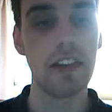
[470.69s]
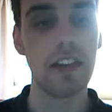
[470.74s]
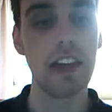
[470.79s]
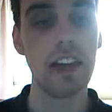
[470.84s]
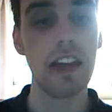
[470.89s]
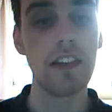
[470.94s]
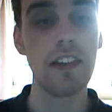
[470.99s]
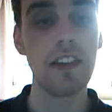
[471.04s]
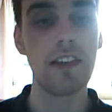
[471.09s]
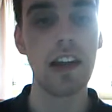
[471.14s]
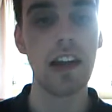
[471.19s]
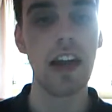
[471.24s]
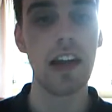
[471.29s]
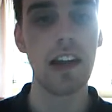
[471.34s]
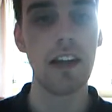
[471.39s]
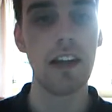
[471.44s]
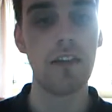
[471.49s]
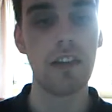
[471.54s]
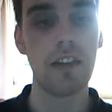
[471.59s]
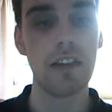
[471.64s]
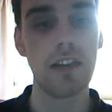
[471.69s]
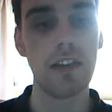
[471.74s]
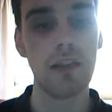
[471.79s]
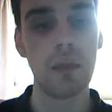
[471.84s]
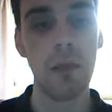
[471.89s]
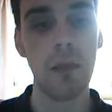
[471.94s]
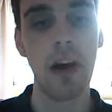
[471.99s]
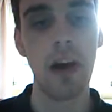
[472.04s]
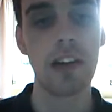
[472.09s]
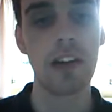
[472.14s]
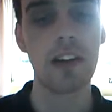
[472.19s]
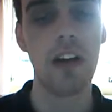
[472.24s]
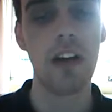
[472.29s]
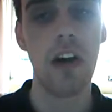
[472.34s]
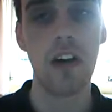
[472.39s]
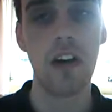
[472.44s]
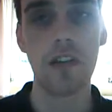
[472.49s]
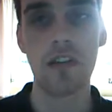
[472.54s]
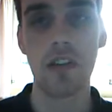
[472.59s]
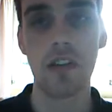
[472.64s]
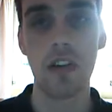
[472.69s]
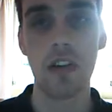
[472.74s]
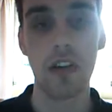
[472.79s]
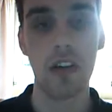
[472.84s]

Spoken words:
The Undertaker versus Mike Knox.